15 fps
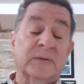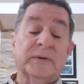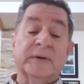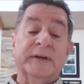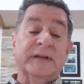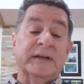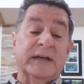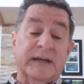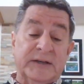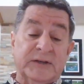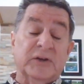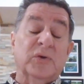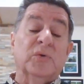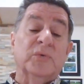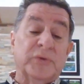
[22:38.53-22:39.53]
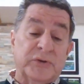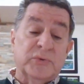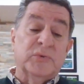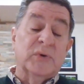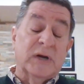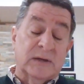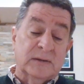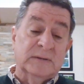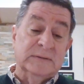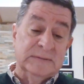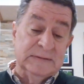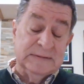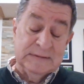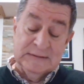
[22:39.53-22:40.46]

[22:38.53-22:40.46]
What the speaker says: Lord, and I know you are